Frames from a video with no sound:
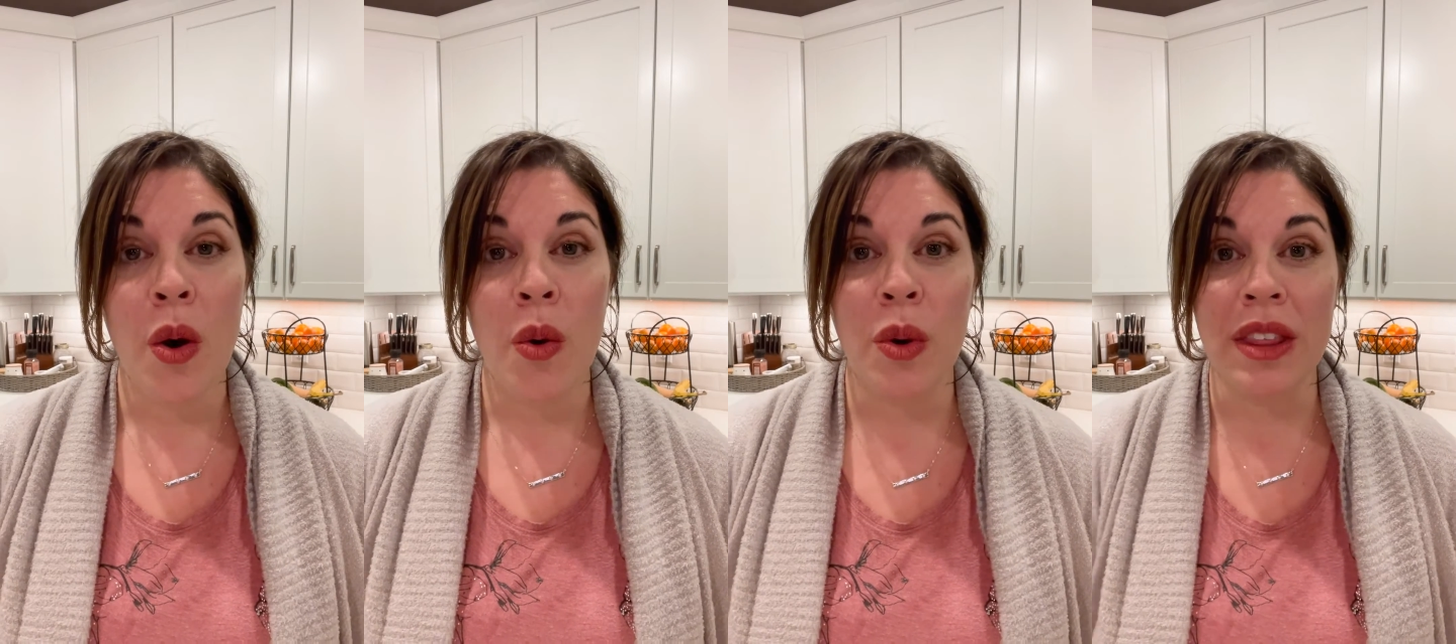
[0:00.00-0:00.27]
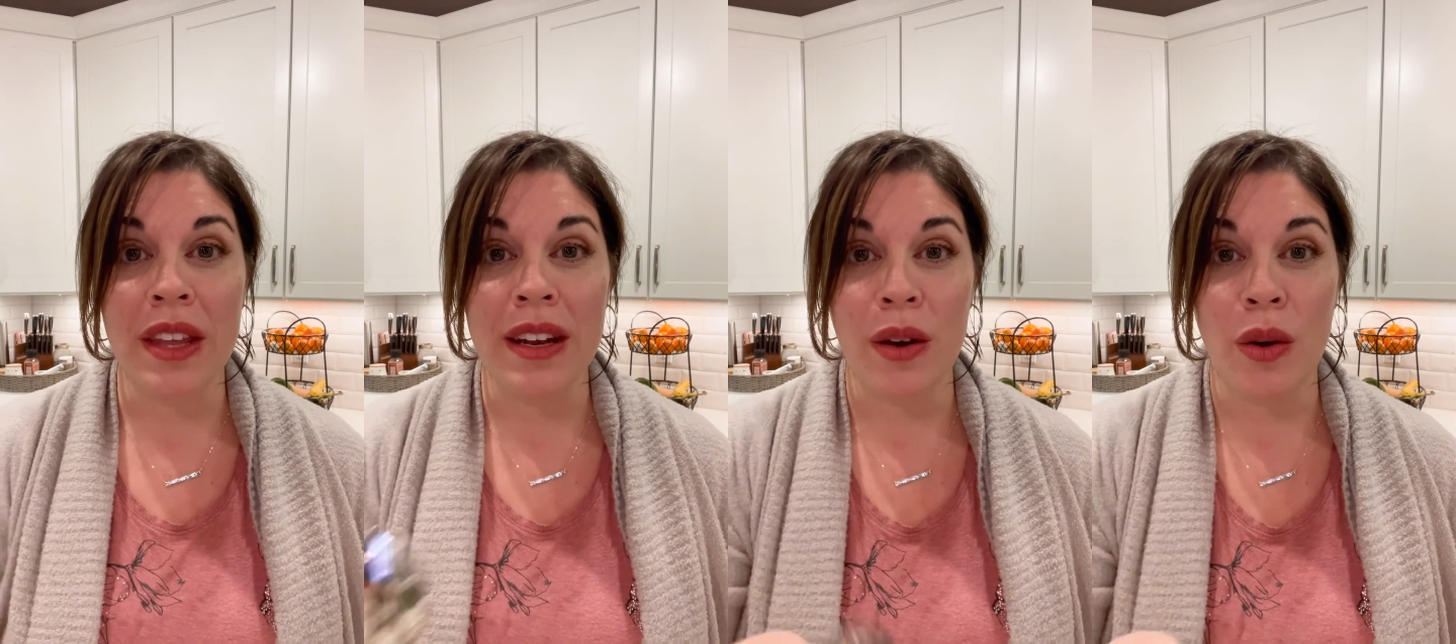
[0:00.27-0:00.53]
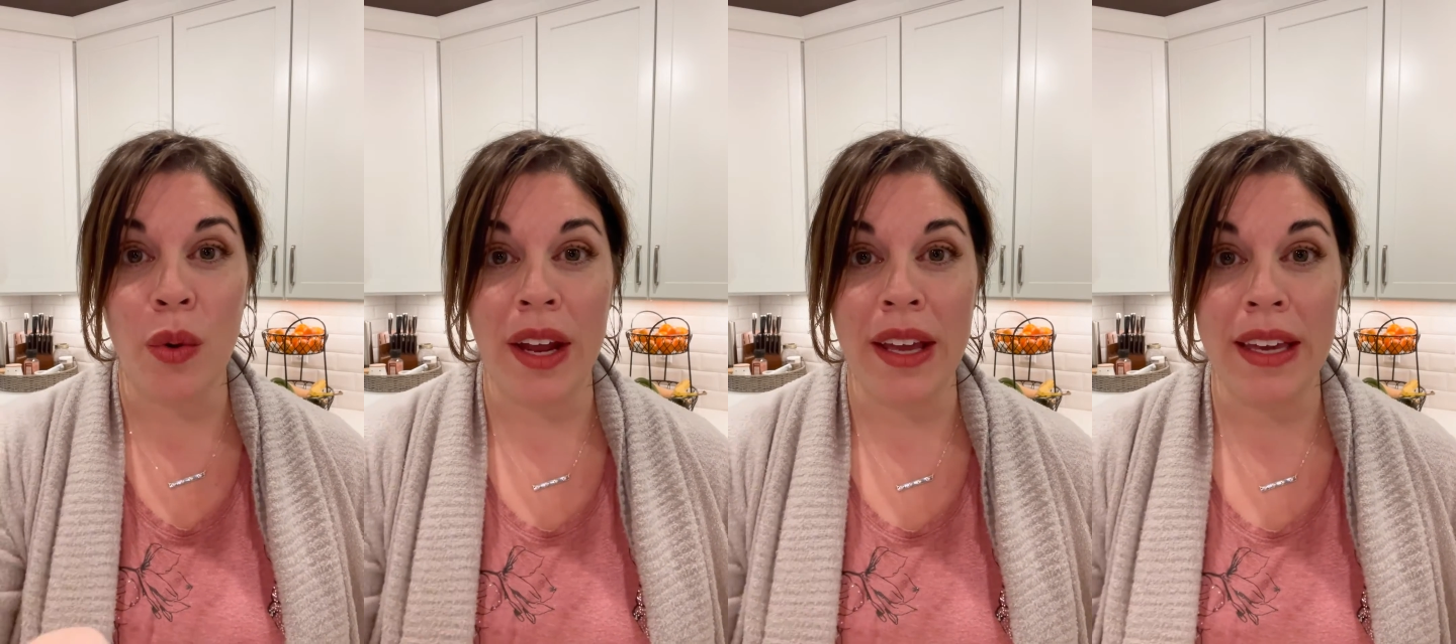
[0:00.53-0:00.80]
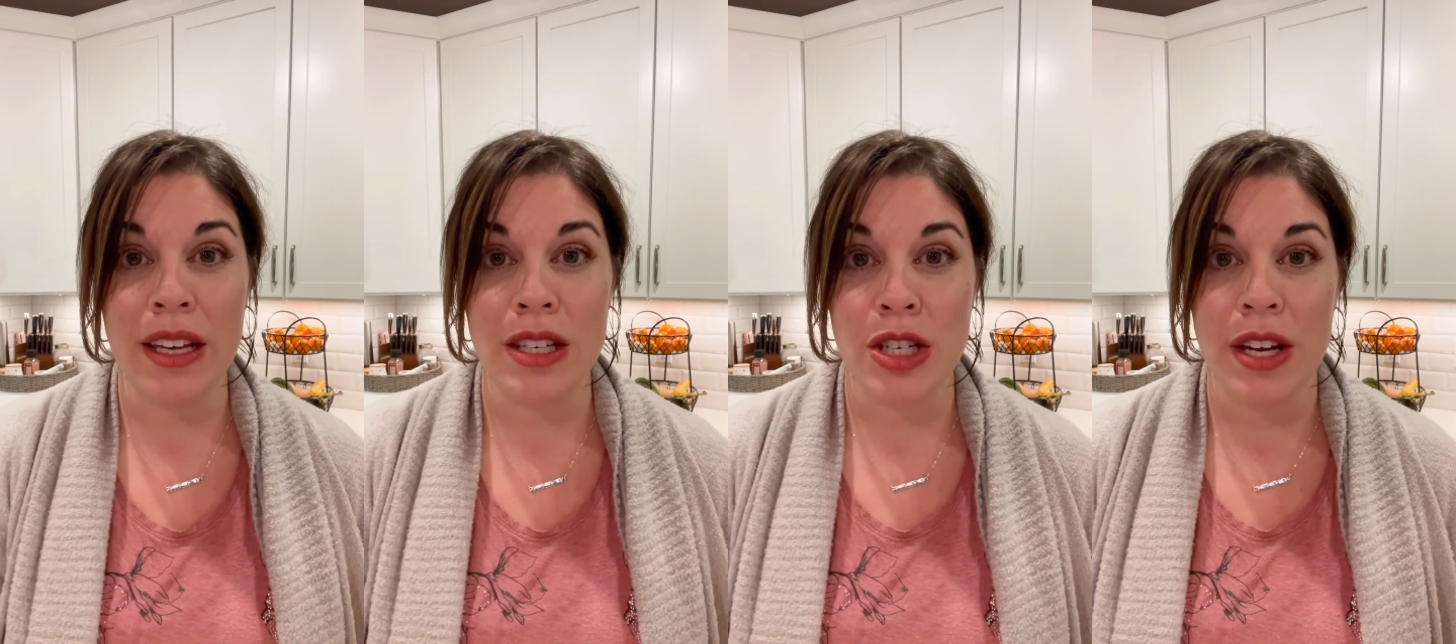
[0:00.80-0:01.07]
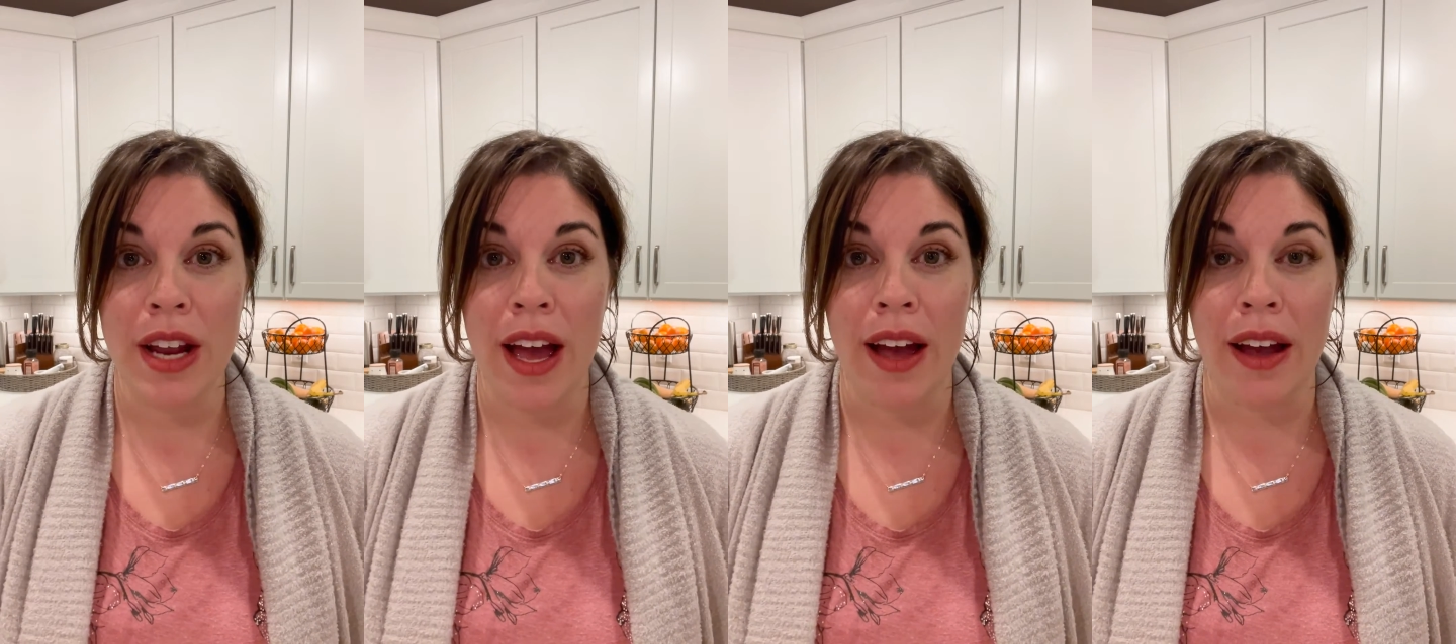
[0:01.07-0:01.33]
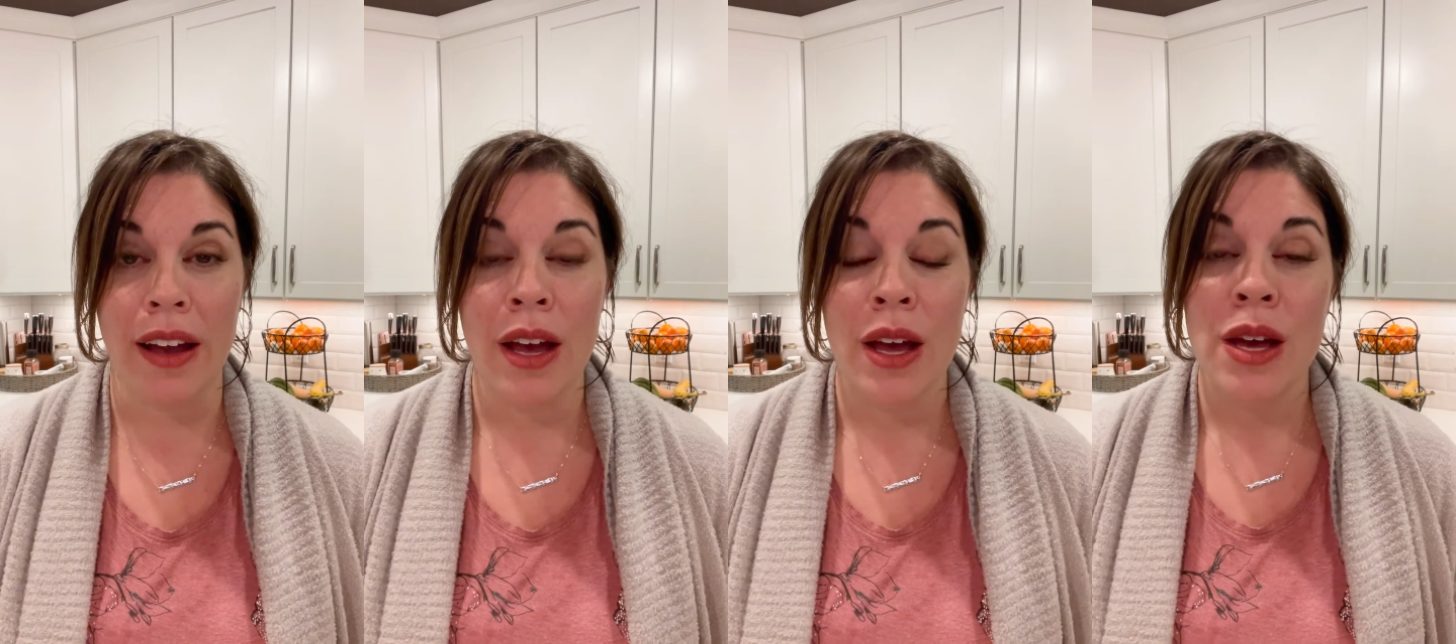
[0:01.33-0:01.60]
with a great kitchen
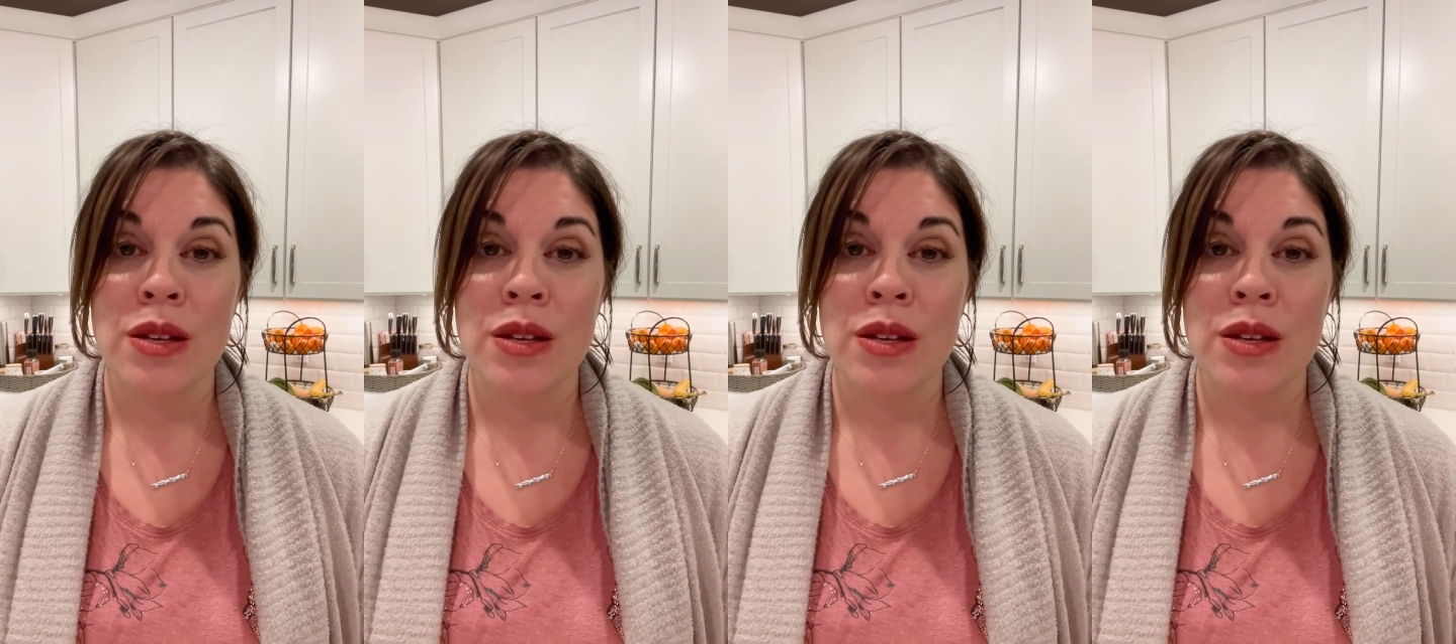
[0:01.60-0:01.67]
hack.